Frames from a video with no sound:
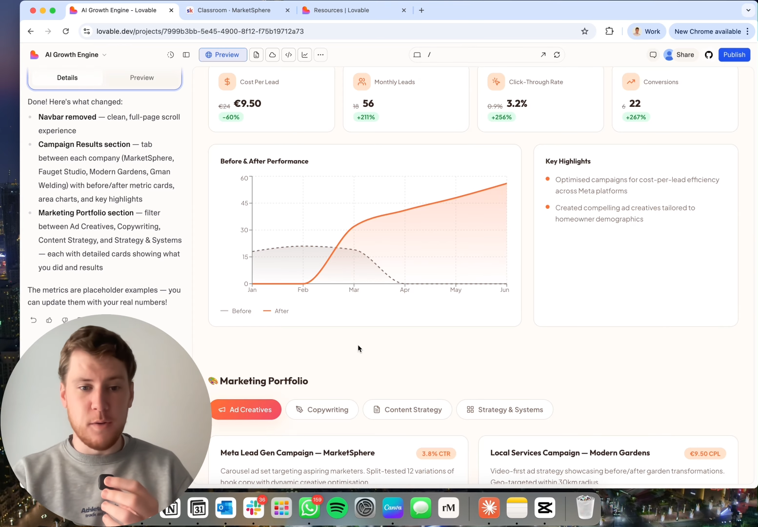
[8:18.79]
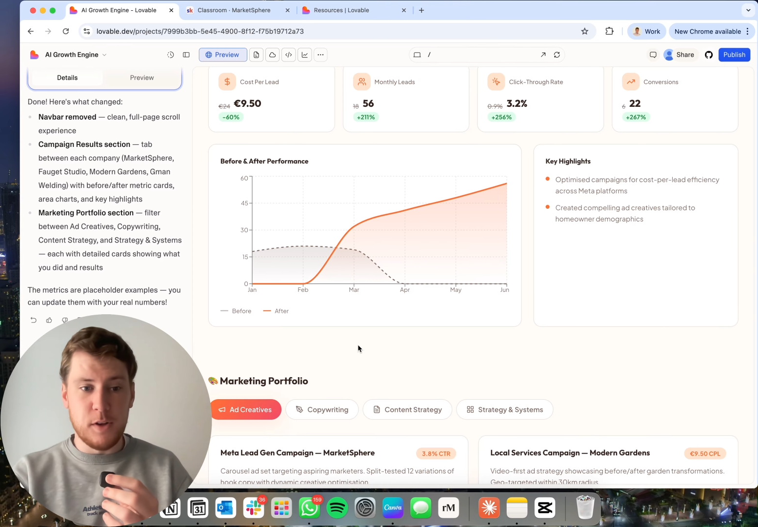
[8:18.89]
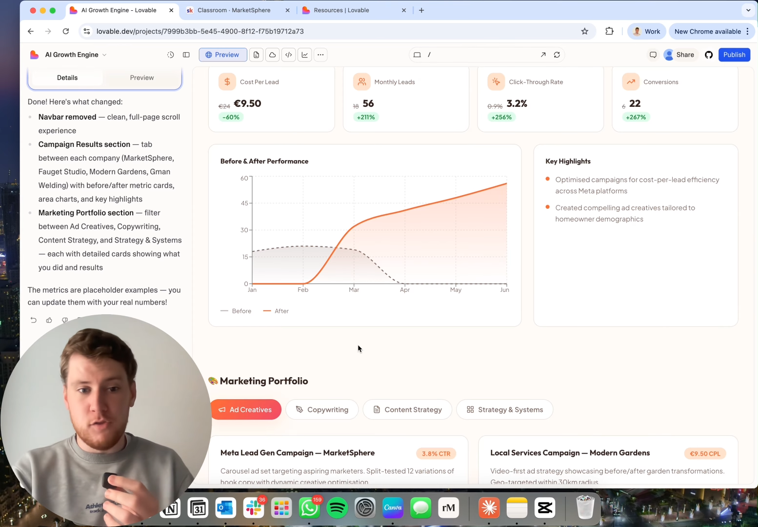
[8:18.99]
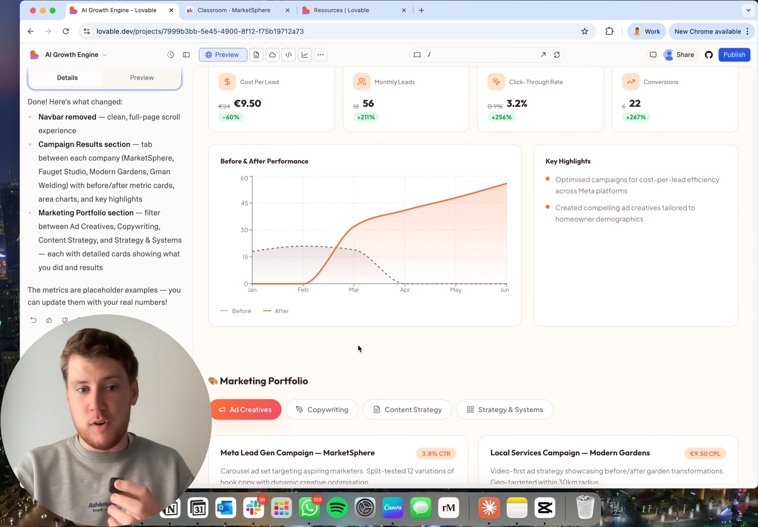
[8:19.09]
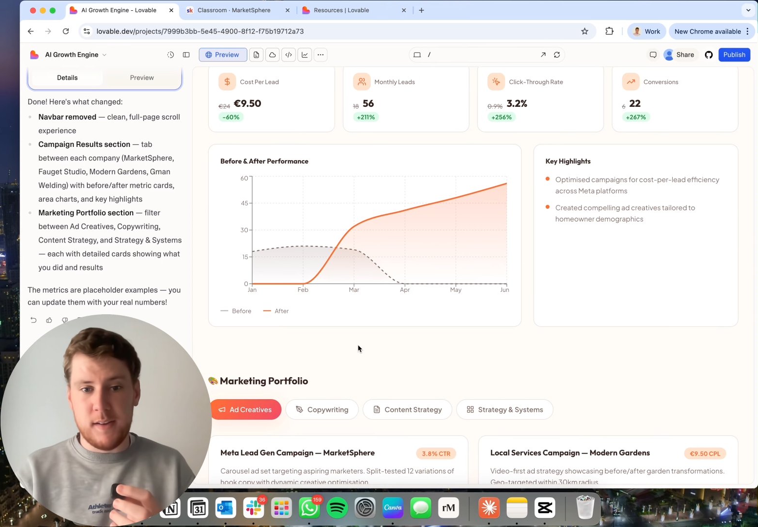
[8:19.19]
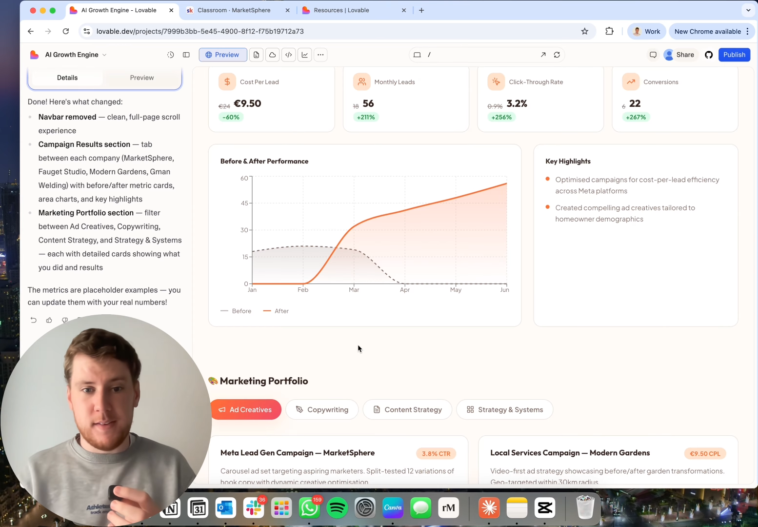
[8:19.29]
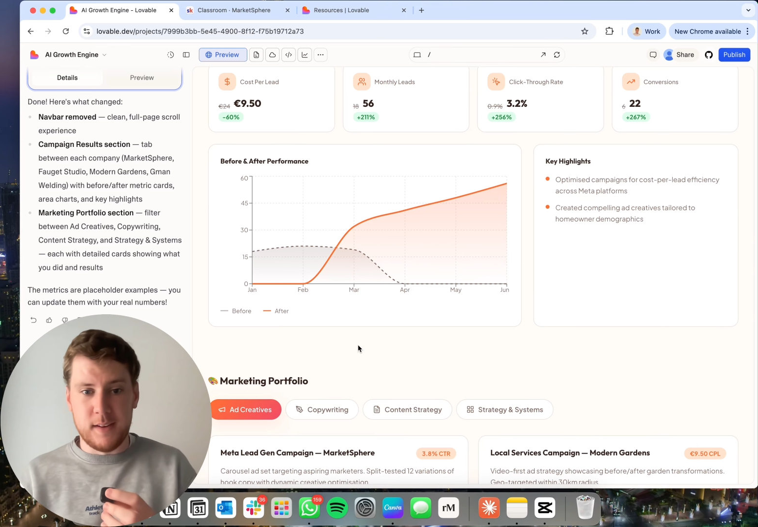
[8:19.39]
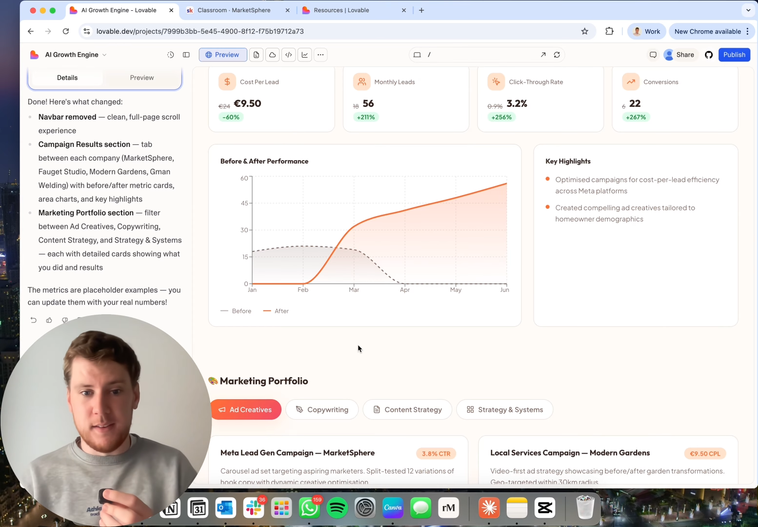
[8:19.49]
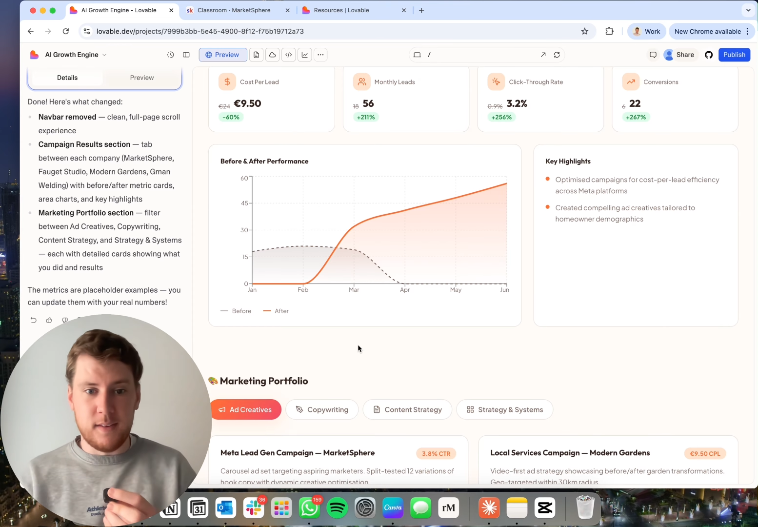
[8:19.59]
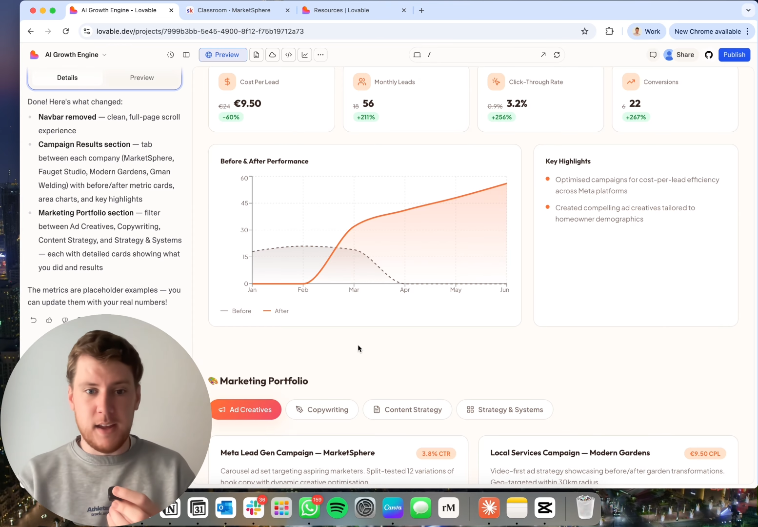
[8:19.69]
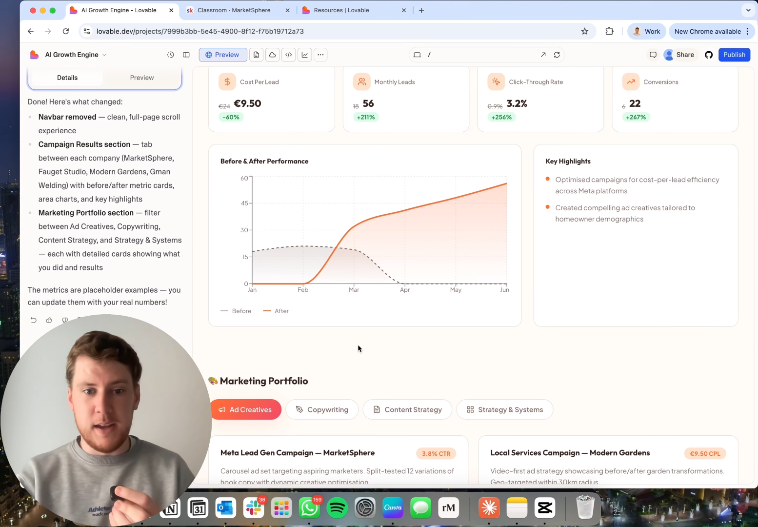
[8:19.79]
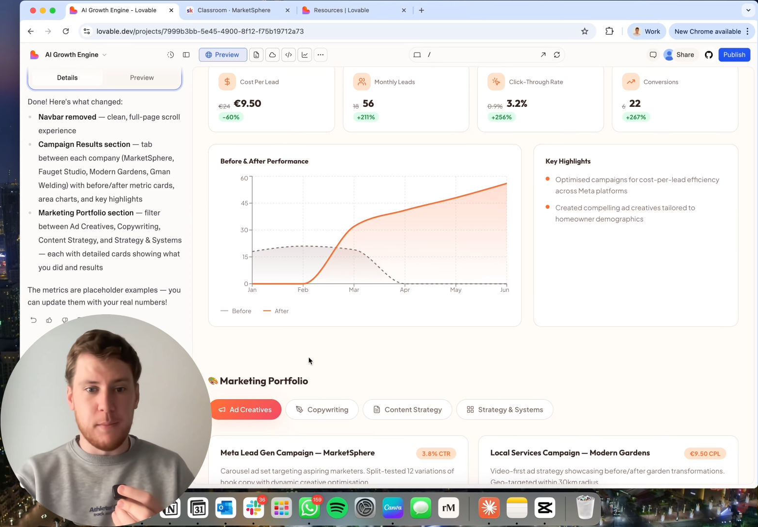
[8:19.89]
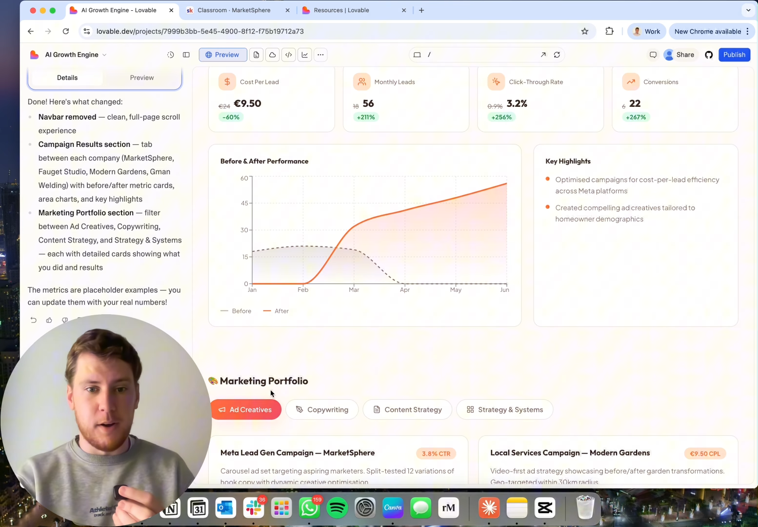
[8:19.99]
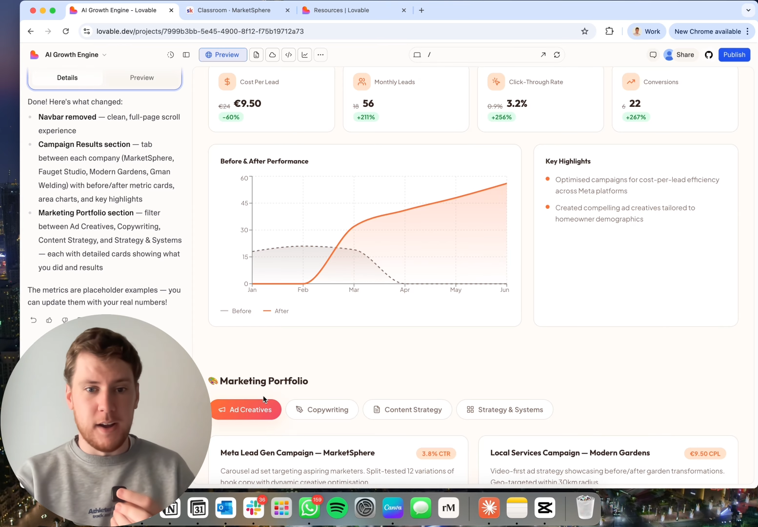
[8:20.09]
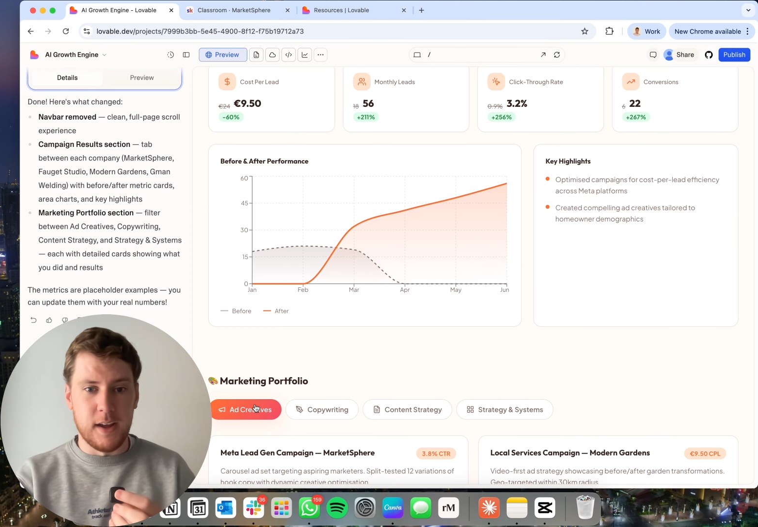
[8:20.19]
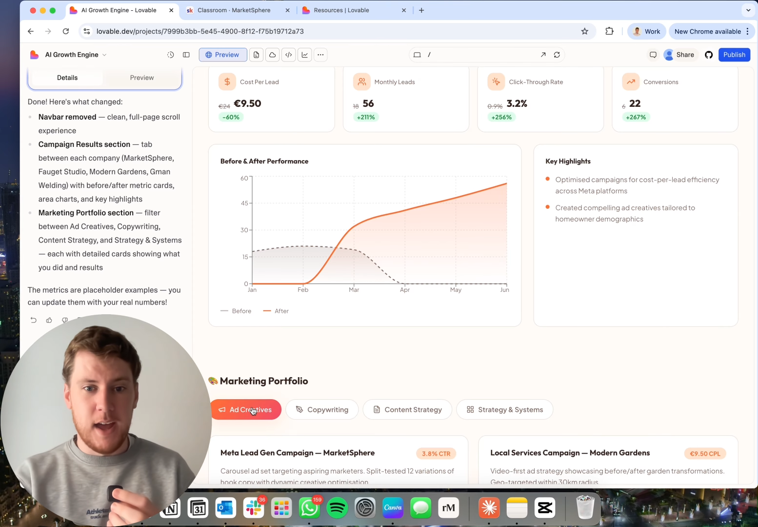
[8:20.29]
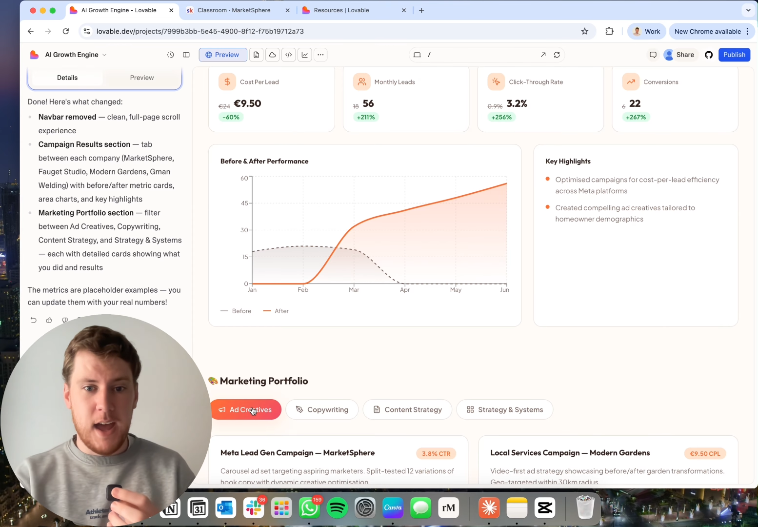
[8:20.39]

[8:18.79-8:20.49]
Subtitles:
interested in seeing my